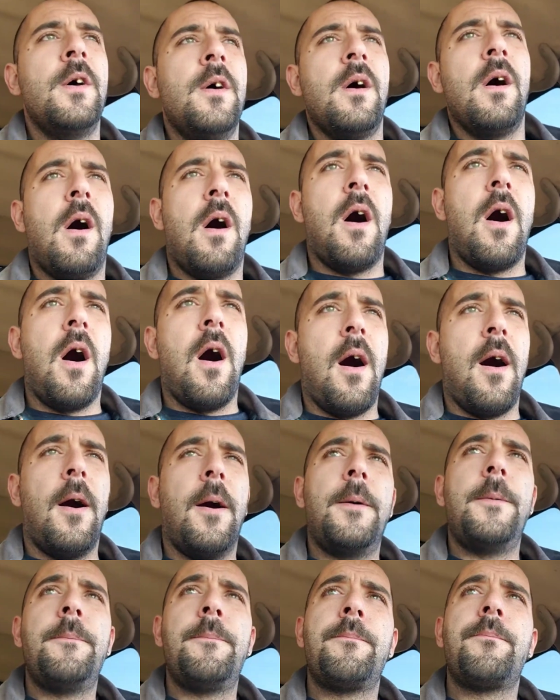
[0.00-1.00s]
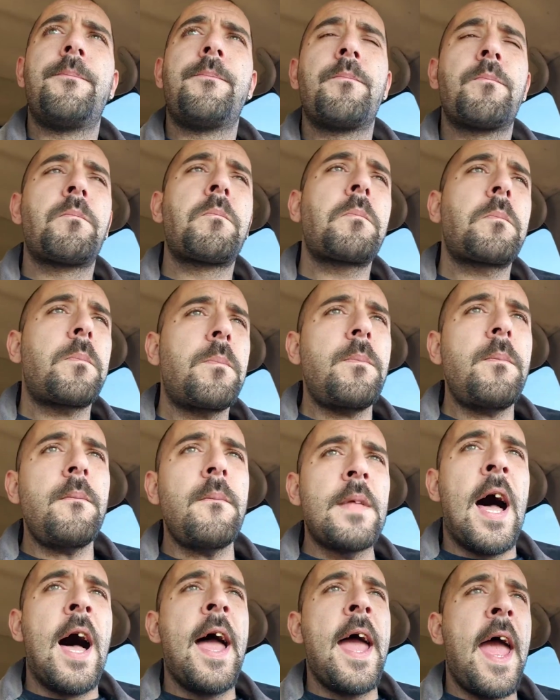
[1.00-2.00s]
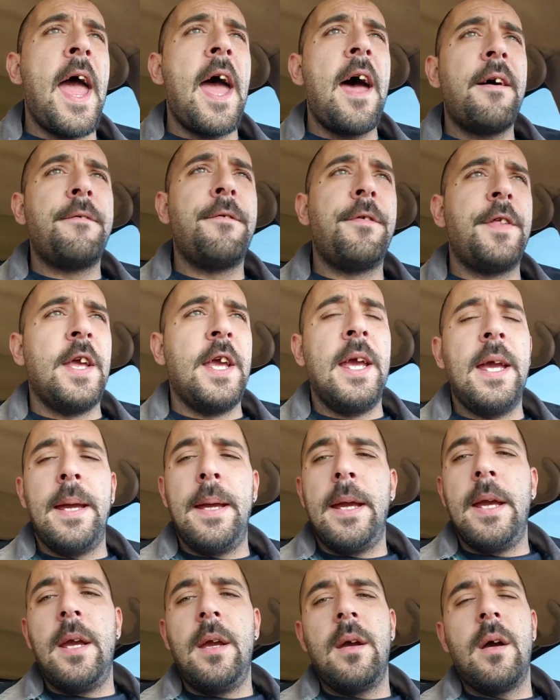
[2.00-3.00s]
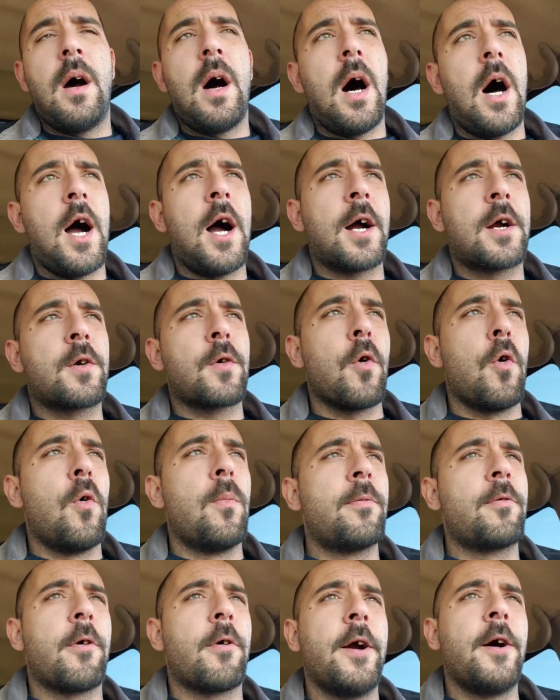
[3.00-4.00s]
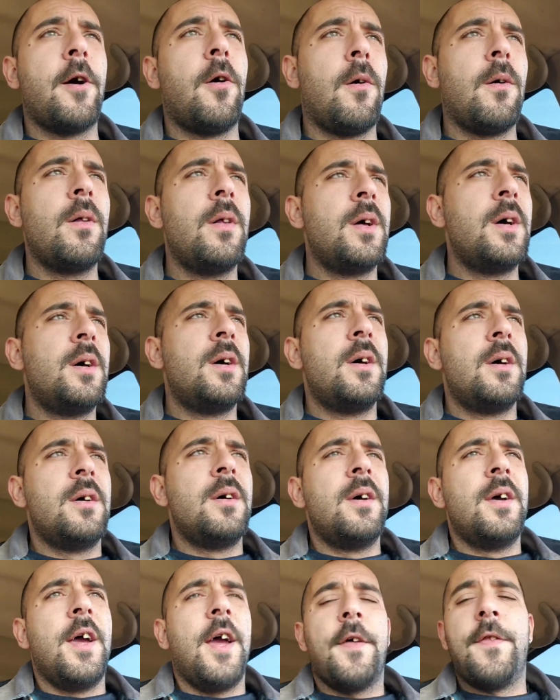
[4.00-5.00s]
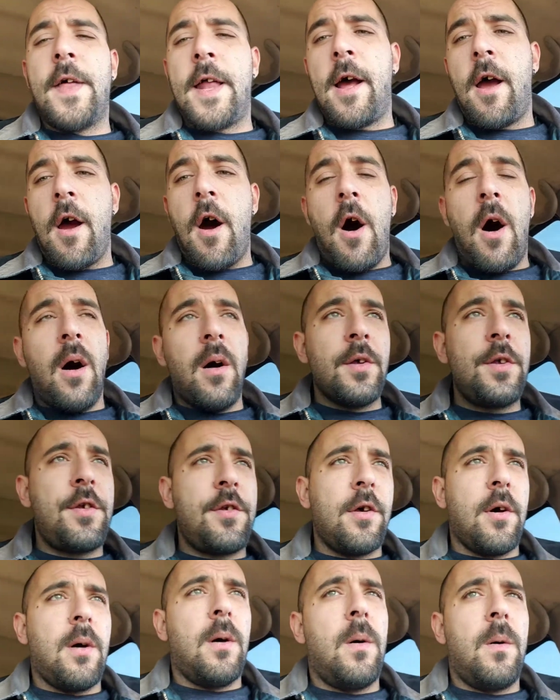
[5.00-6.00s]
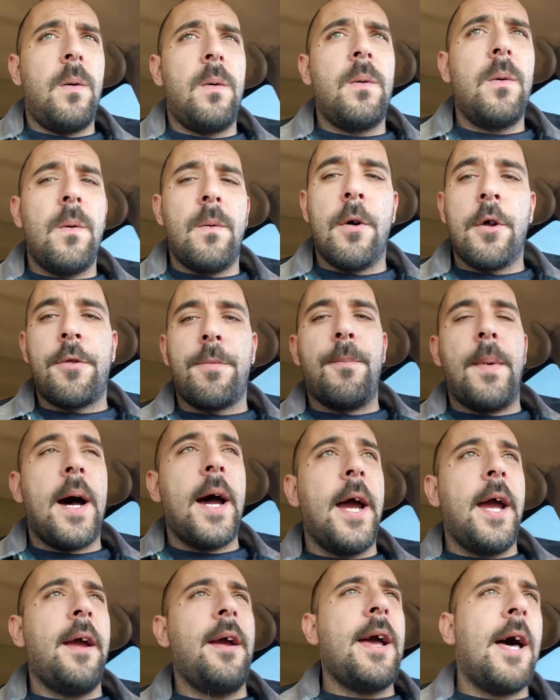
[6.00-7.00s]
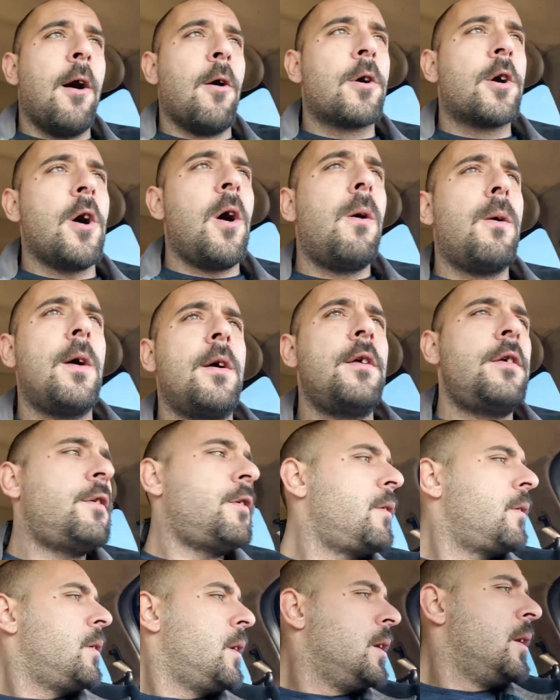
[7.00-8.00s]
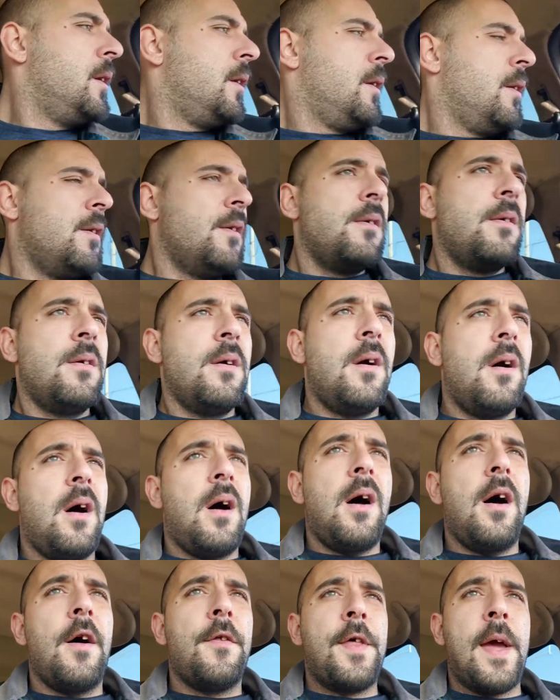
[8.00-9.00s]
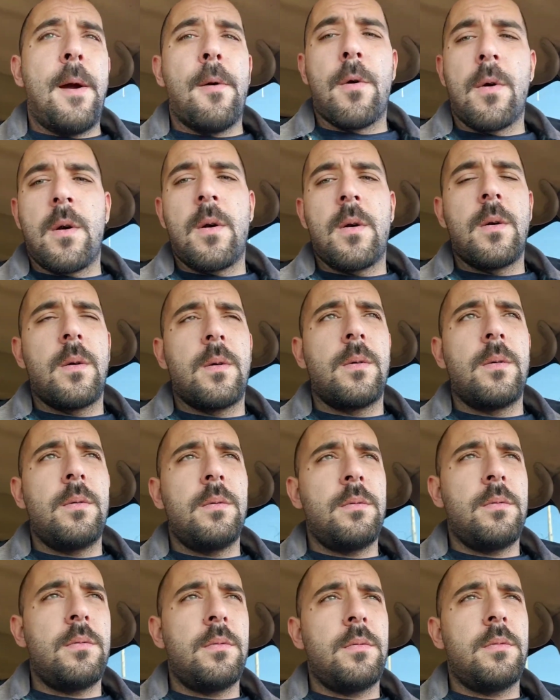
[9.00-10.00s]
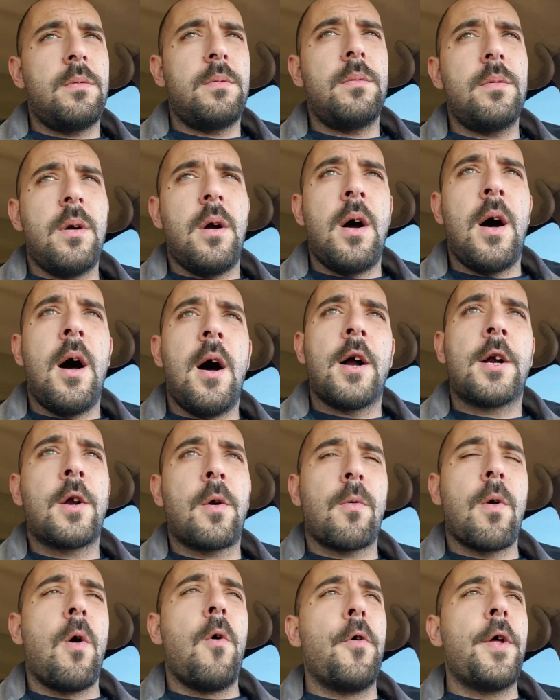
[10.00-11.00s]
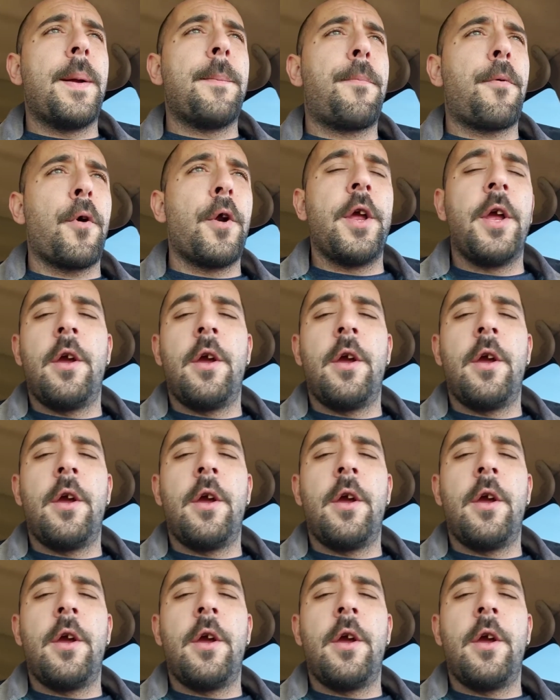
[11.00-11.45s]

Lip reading: I have the chrome grille, and then I also, with my Alcoas, they were corroding pretty